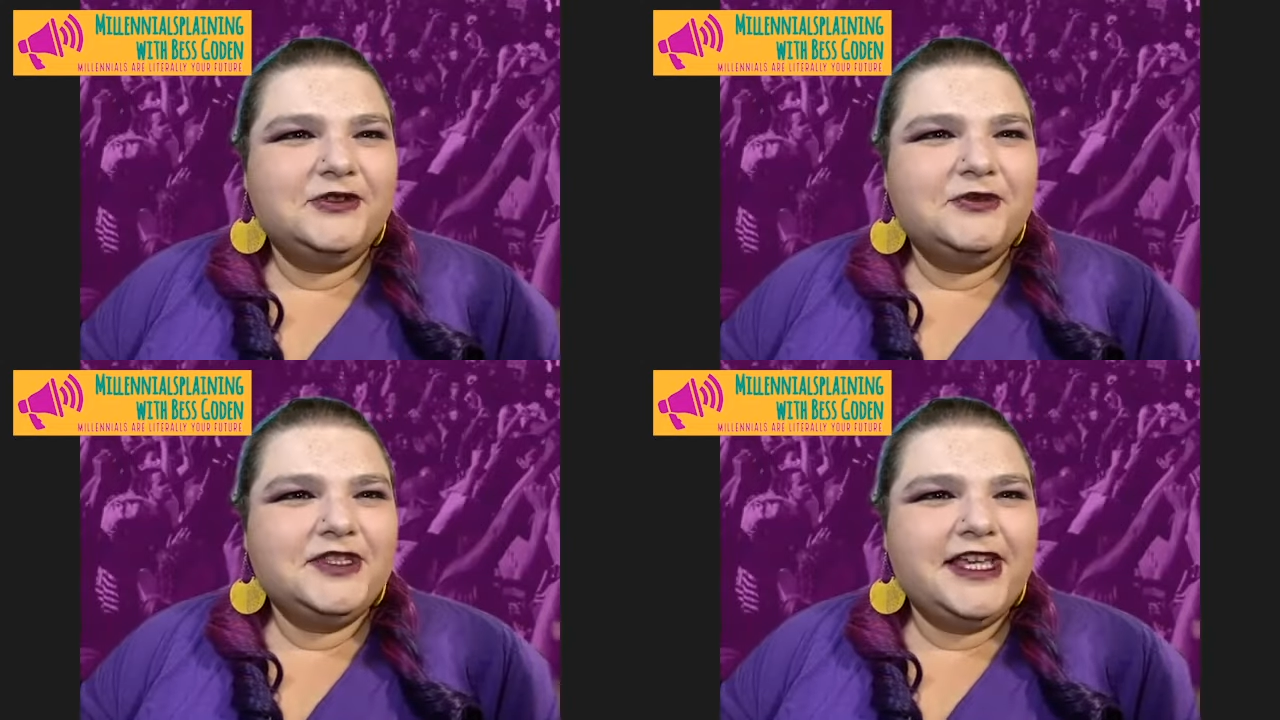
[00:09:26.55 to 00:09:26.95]

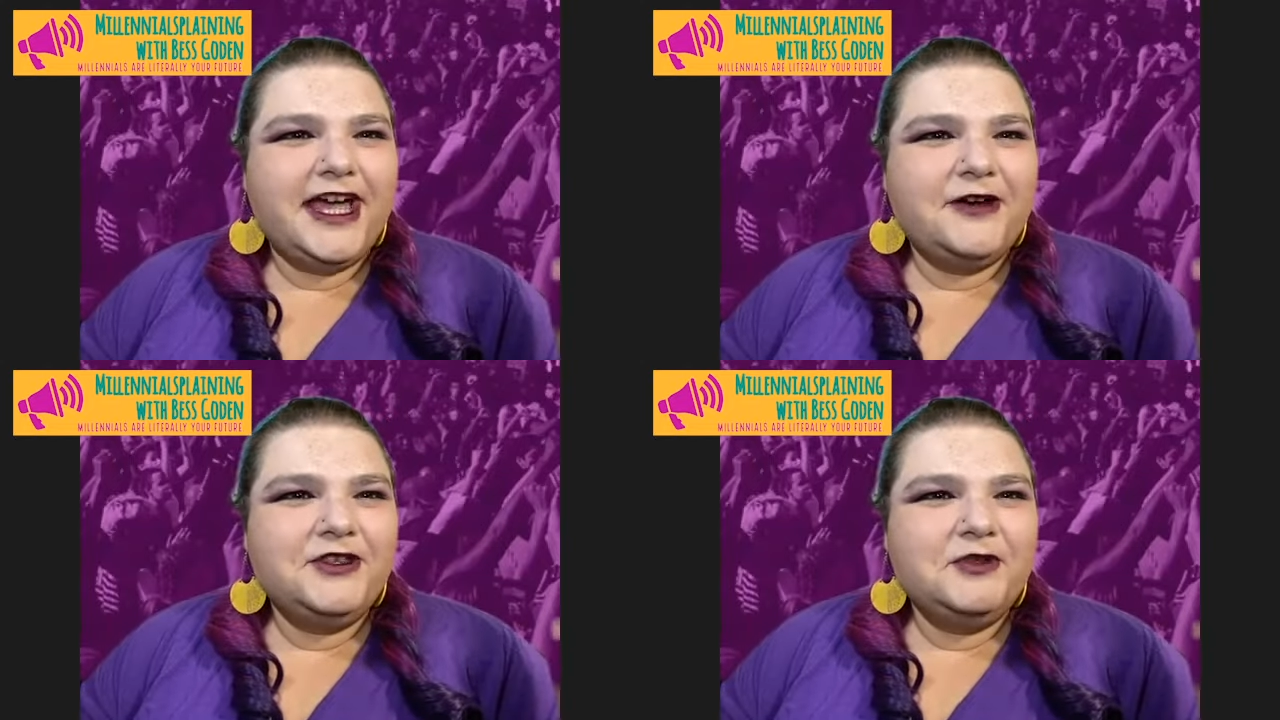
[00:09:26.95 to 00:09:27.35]
It was like
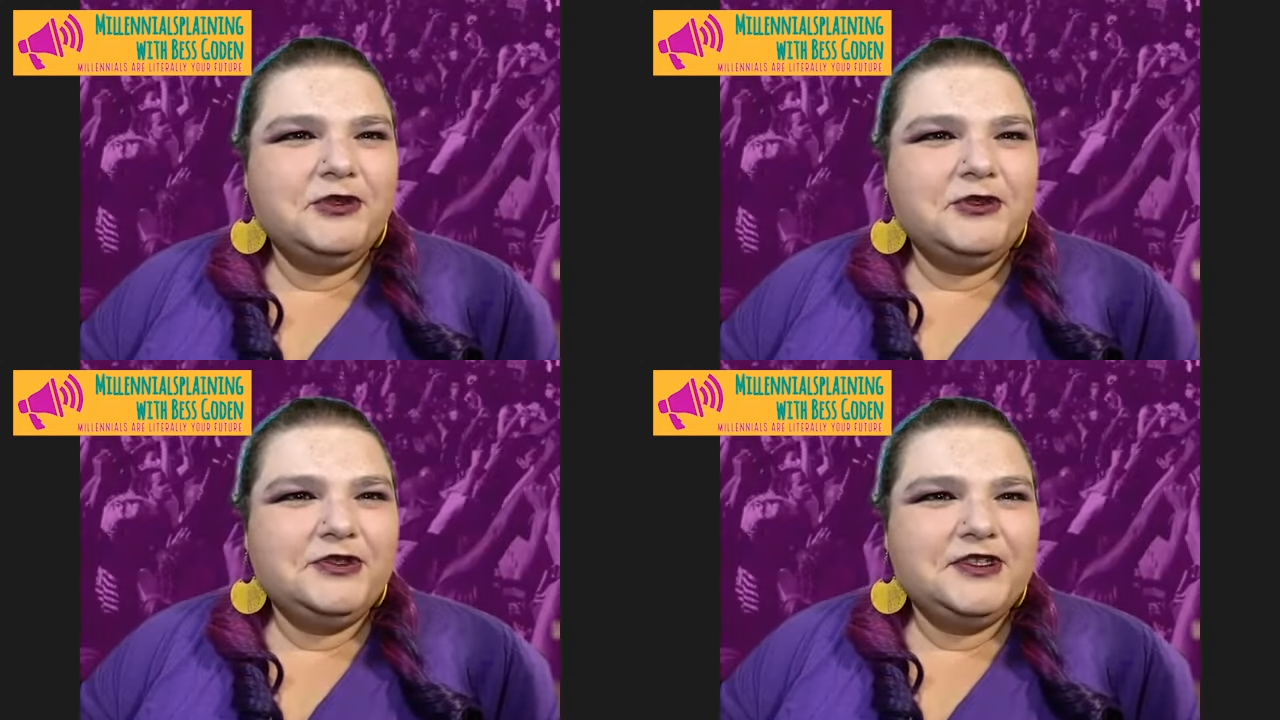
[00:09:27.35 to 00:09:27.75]
out in the
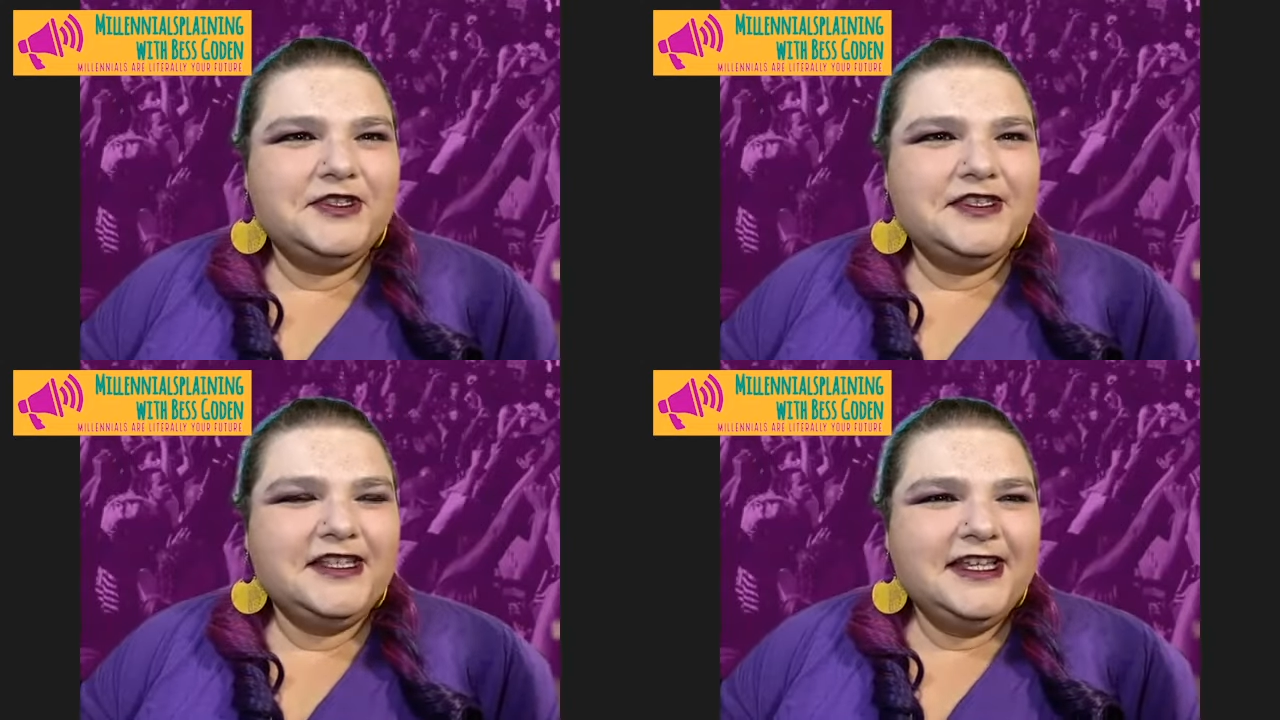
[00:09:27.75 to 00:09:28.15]

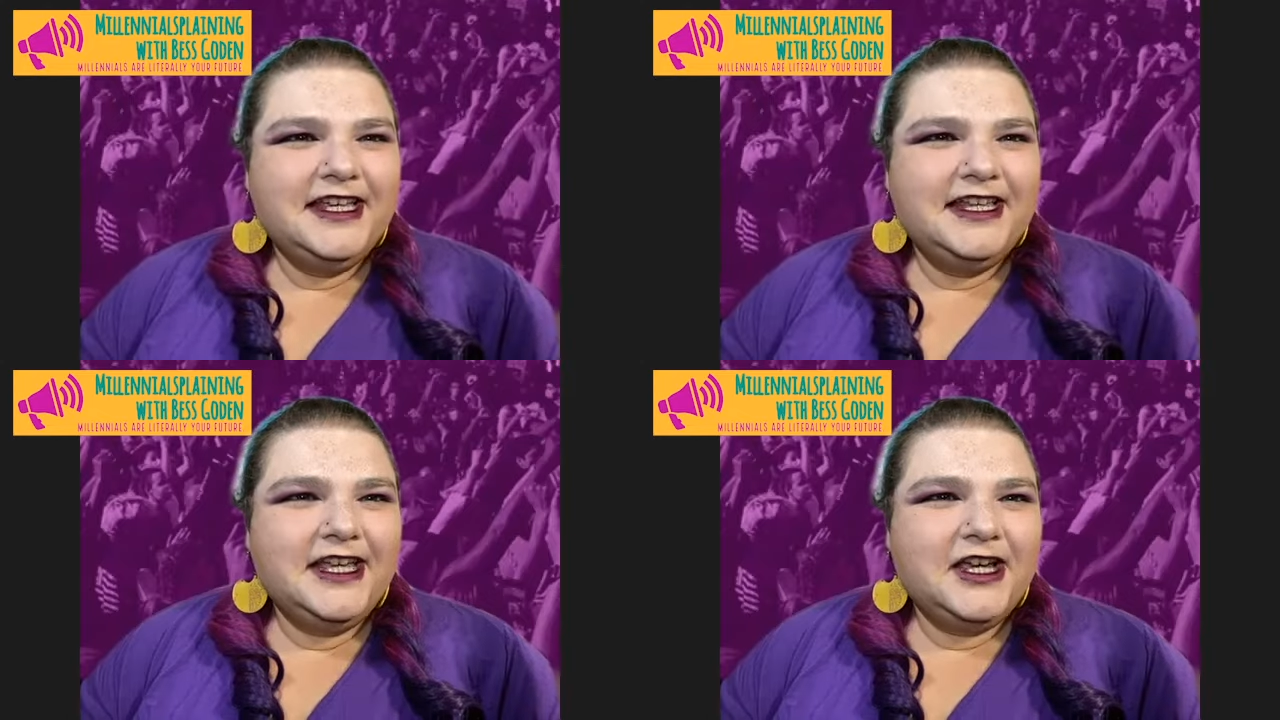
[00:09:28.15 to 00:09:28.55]
boons
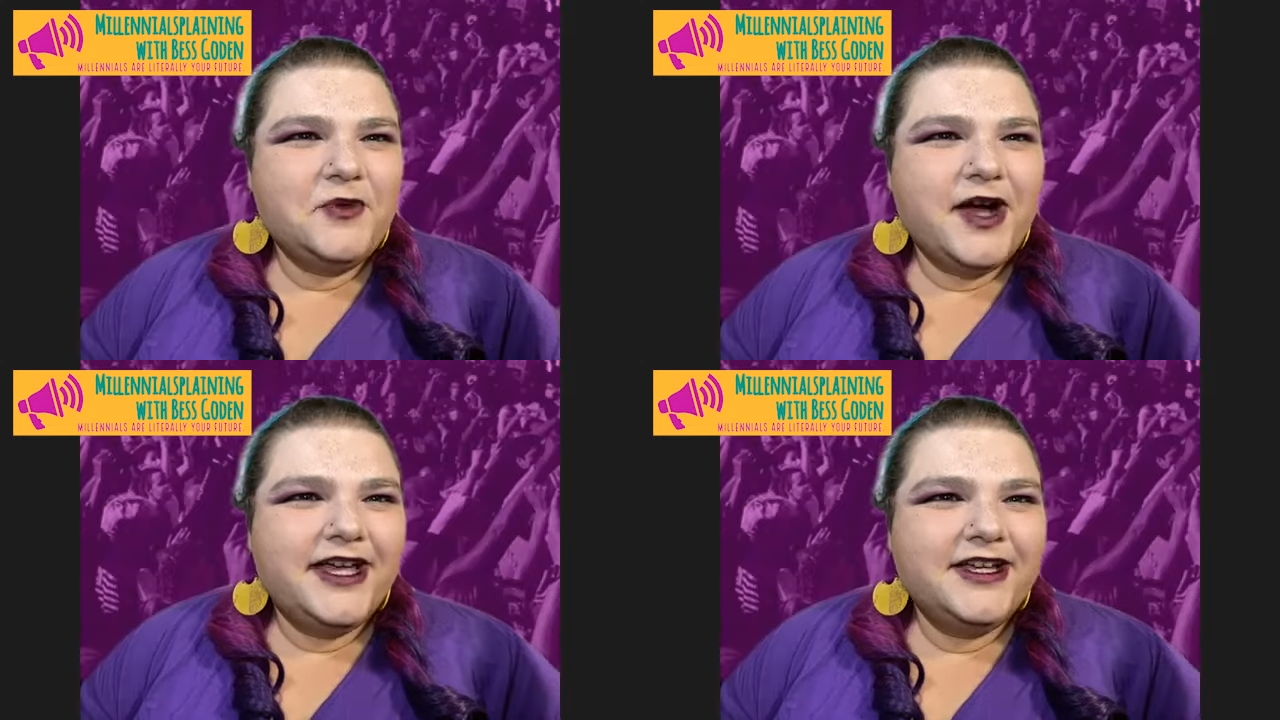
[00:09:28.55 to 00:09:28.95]
in like
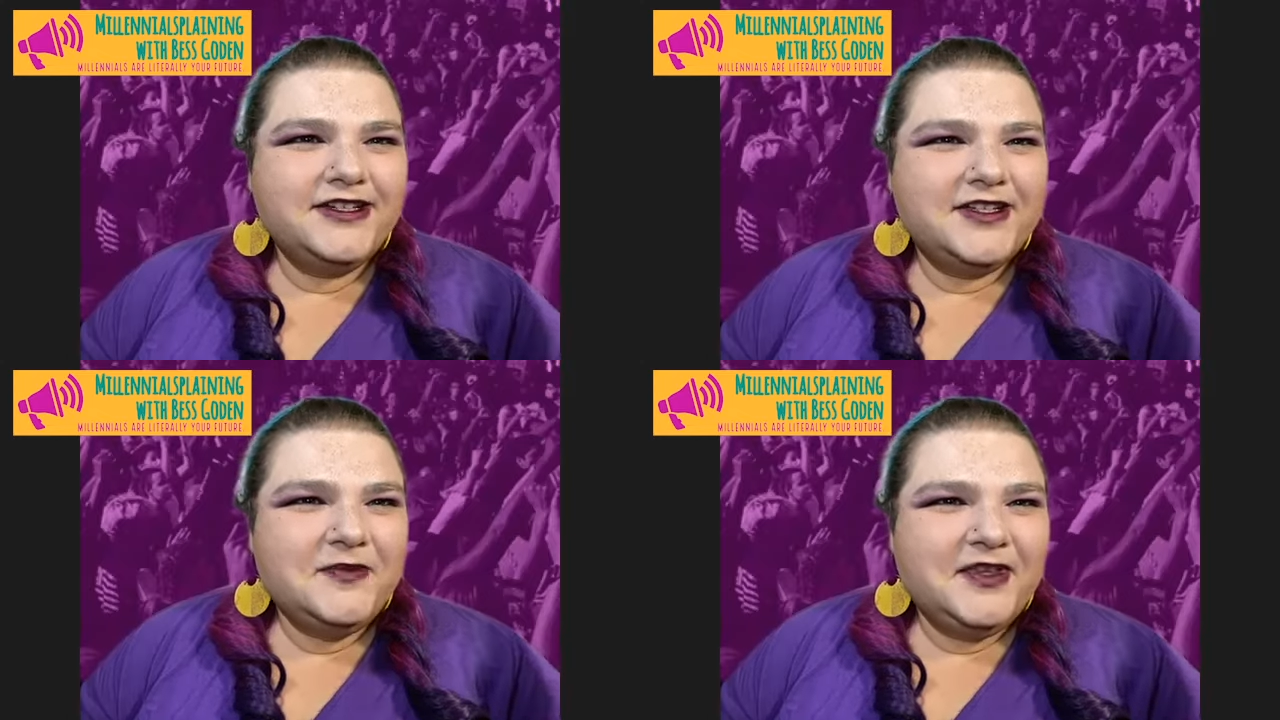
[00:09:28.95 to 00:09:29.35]
Hawaii
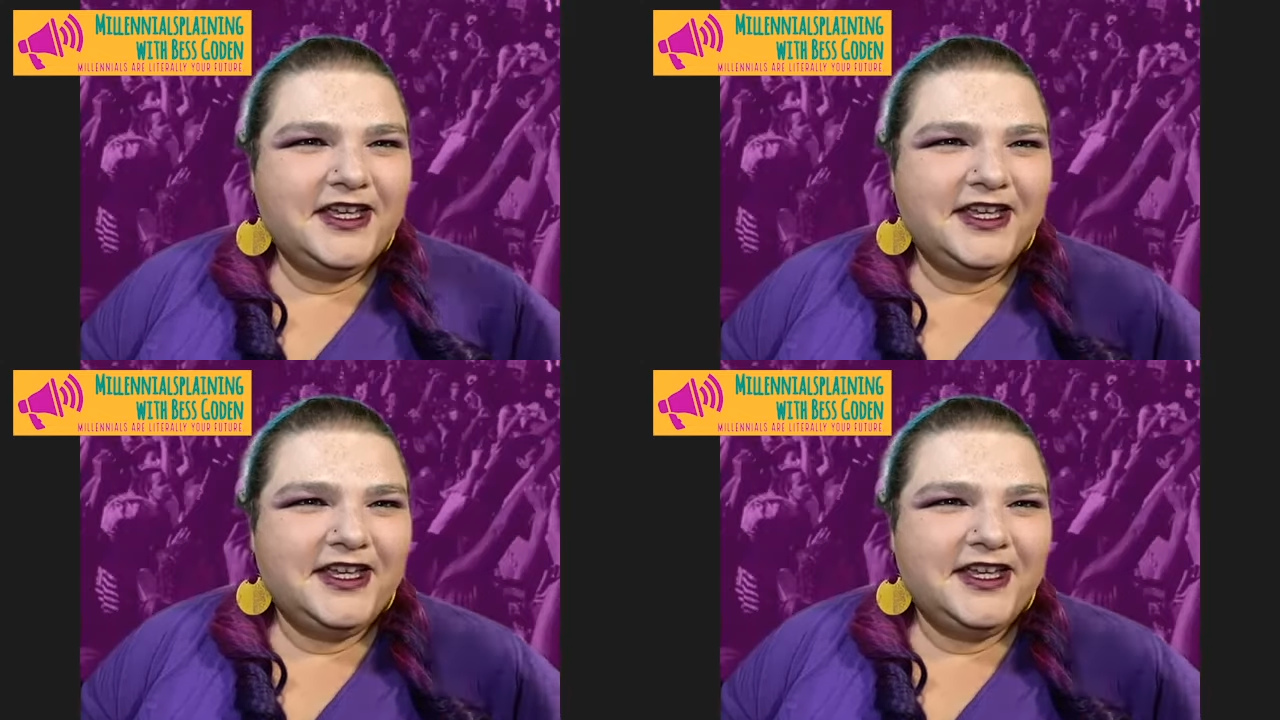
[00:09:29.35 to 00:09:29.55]
or something.